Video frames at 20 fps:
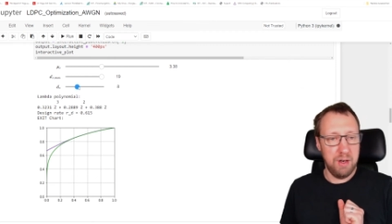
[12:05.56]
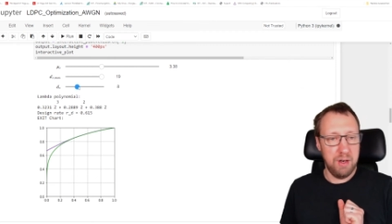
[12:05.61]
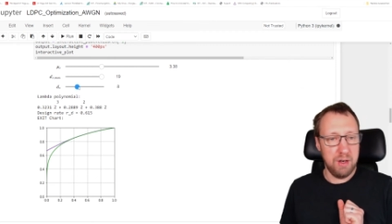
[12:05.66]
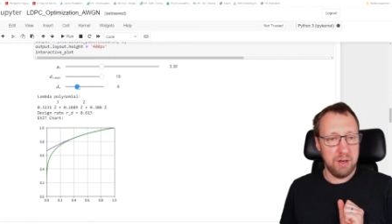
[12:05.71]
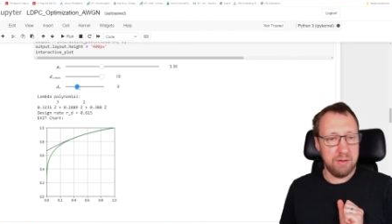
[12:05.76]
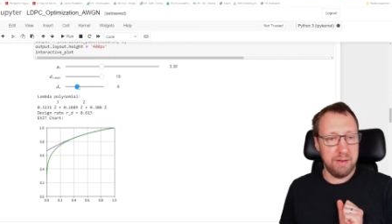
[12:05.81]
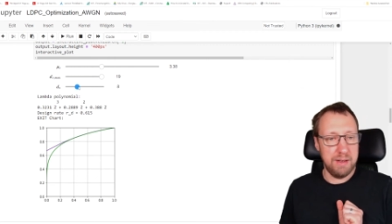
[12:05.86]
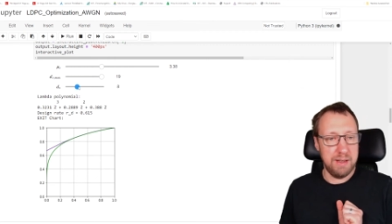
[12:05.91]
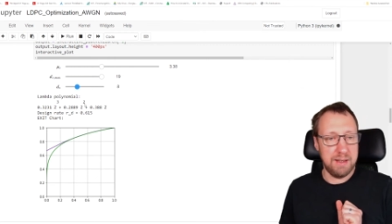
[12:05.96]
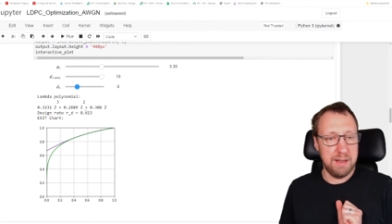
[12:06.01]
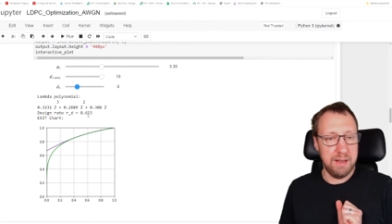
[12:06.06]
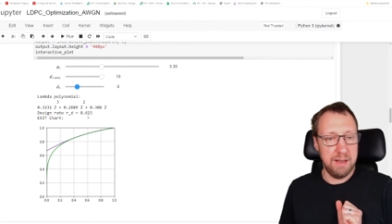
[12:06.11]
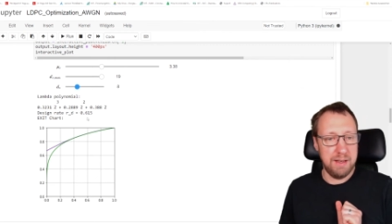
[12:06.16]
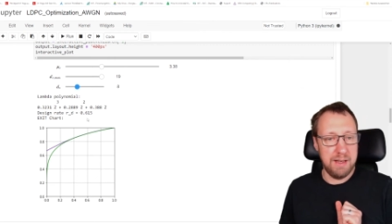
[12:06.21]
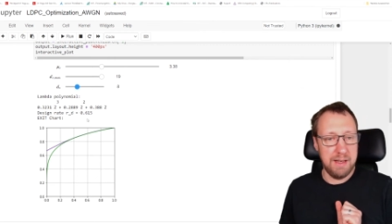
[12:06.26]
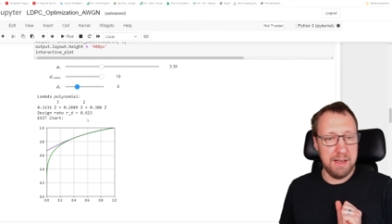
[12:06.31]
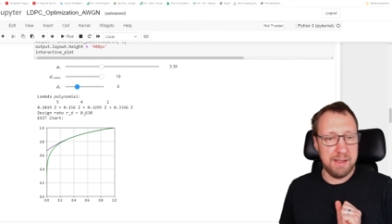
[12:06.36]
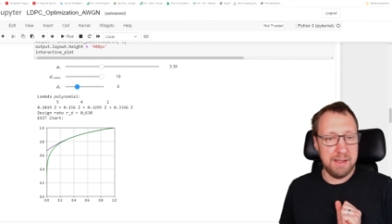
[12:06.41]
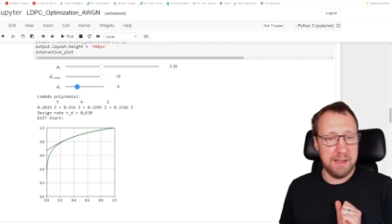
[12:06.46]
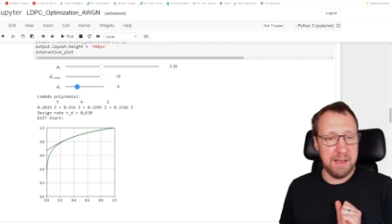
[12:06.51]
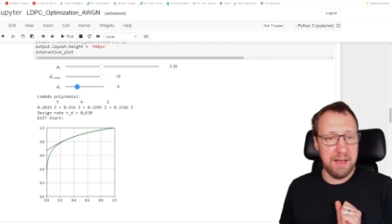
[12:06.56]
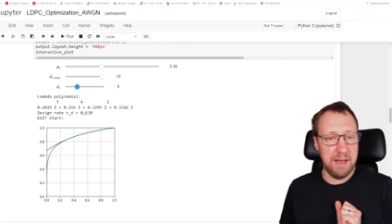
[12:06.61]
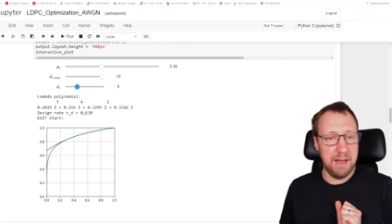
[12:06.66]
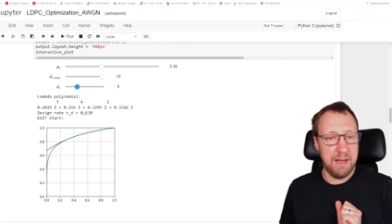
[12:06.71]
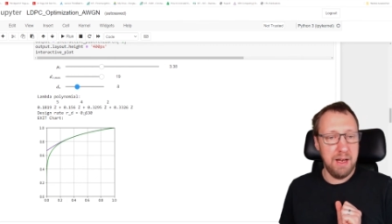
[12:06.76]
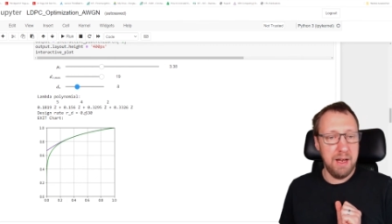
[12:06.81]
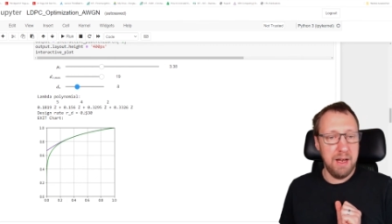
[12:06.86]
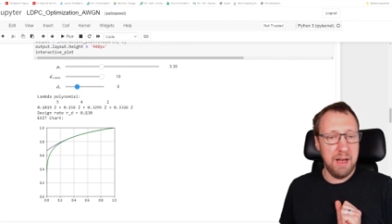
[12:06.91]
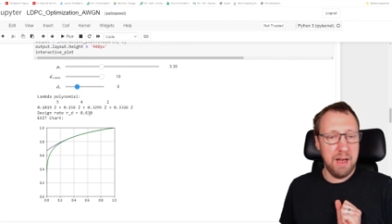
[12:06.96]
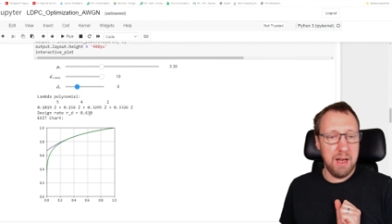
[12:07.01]
Increase the DC,
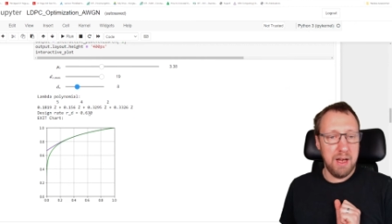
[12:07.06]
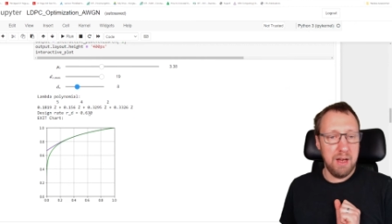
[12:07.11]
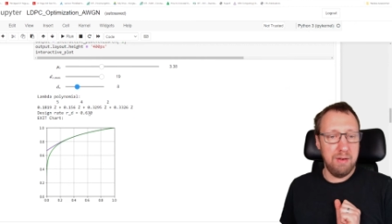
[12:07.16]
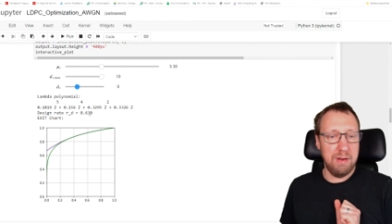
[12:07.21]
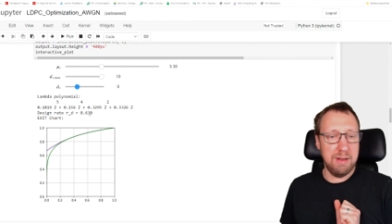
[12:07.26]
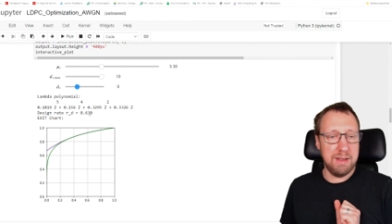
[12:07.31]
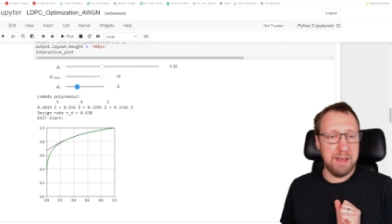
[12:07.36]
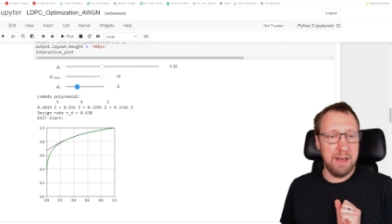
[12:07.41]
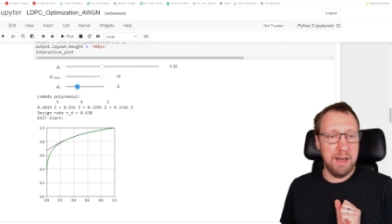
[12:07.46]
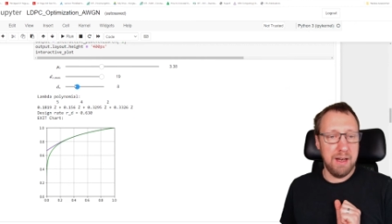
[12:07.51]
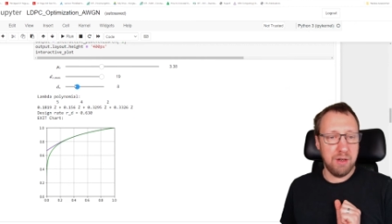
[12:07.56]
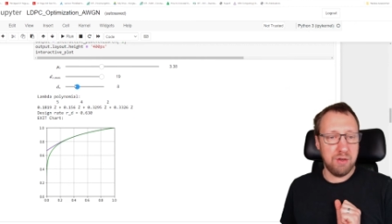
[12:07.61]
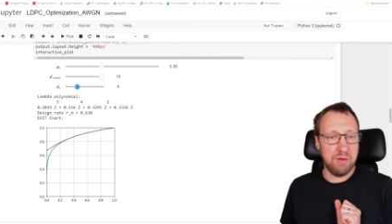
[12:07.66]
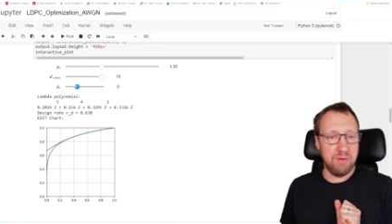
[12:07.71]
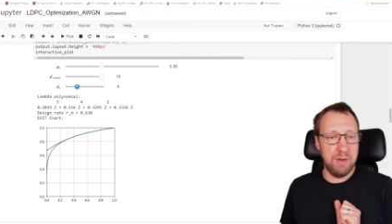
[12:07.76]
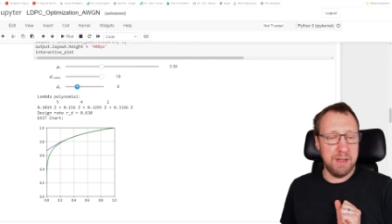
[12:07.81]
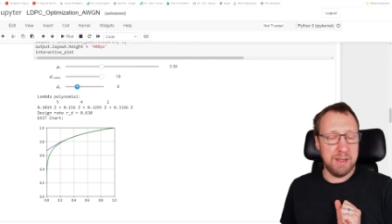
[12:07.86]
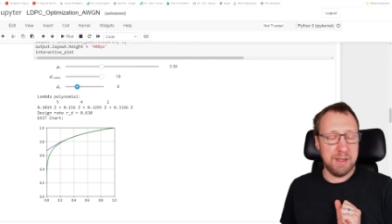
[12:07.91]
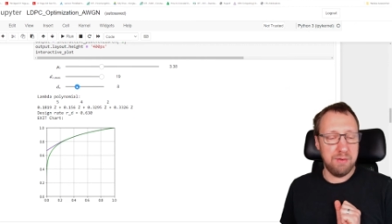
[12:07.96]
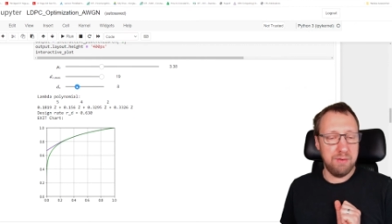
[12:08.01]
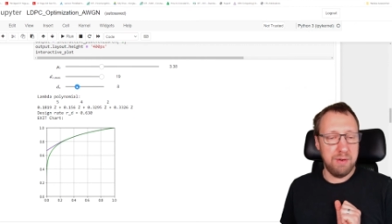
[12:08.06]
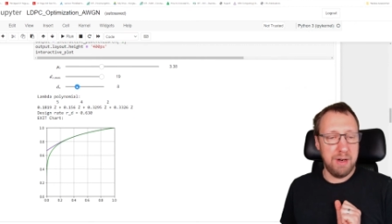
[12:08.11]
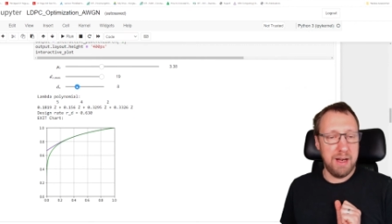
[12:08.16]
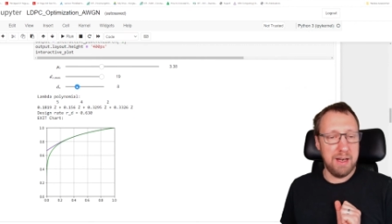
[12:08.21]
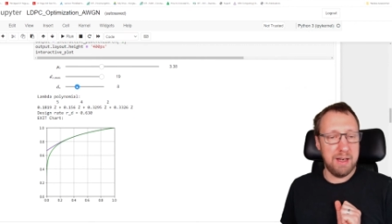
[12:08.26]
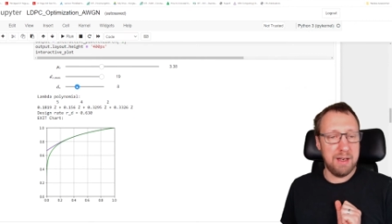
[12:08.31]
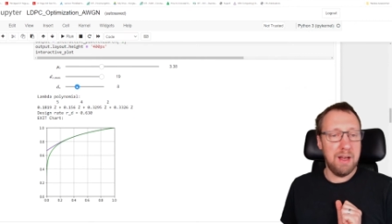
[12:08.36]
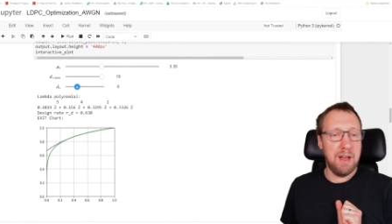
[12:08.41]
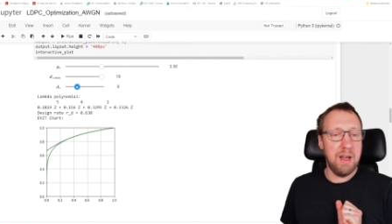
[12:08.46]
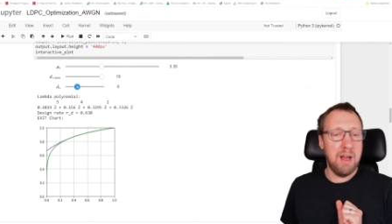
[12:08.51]
you'll see an increased
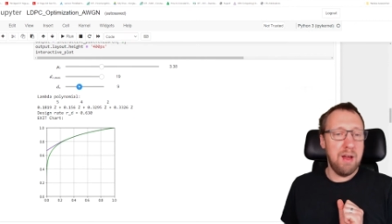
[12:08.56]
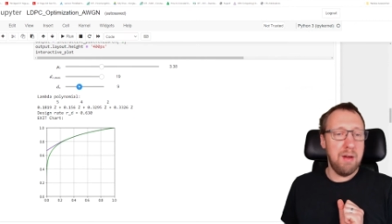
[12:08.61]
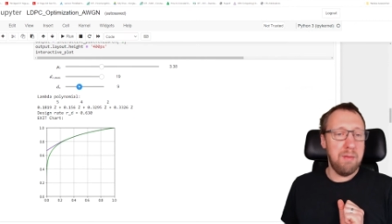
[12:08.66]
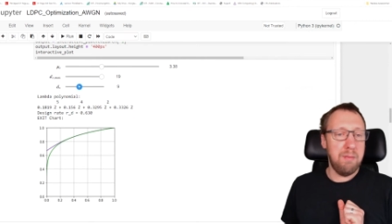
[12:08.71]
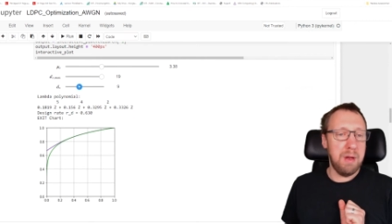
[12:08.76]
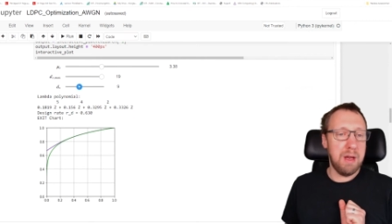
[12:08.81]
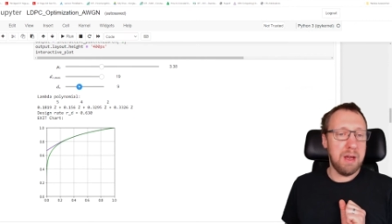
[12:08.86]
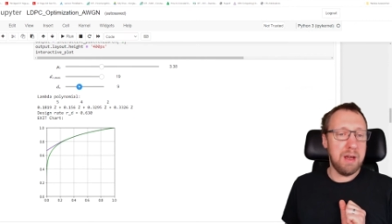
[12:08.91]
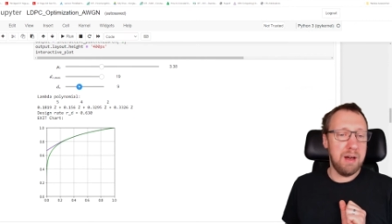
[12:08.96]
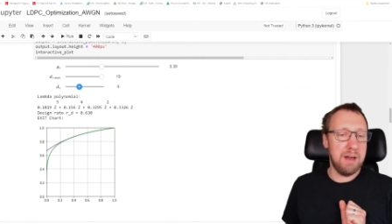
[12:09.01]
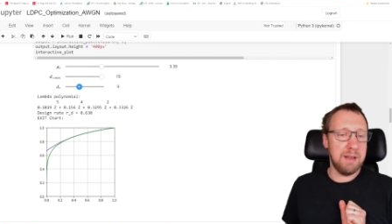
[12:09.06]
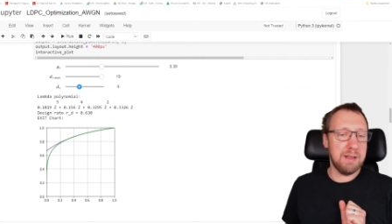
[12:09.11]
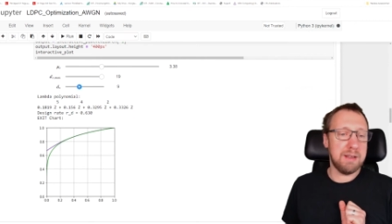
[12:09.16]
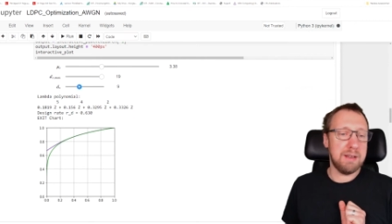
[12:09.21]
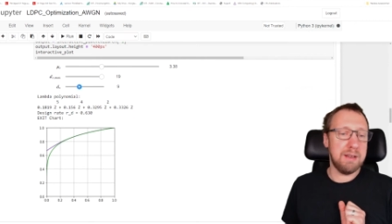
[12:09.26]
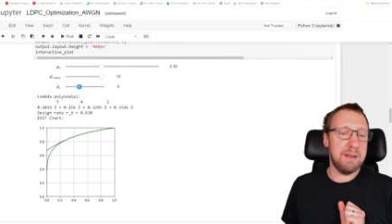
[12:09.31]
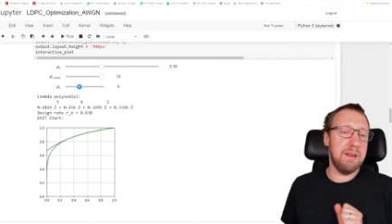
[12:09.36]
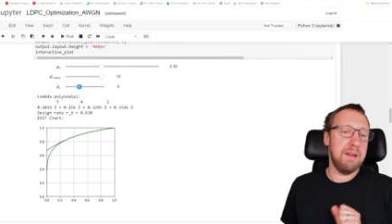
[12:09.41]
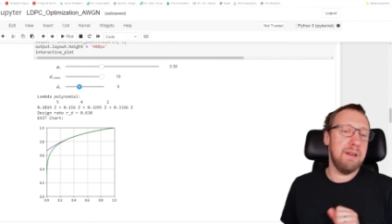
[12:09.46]
rate because